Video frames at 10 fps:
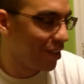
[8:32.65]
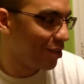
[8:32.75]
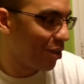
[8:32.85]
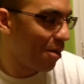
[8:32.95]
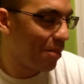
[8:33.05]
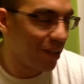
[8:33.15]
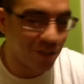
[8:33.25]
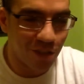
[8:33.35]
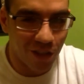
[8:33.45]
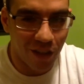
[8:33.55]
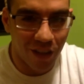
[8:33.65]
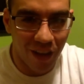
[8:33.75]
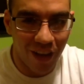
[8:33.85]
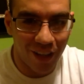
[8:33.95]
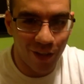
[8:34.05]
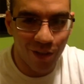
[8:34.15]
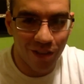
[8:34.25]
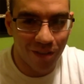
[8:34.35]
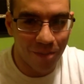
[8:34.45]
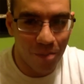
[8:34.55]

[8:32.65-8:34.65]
So I'll make sure I go to the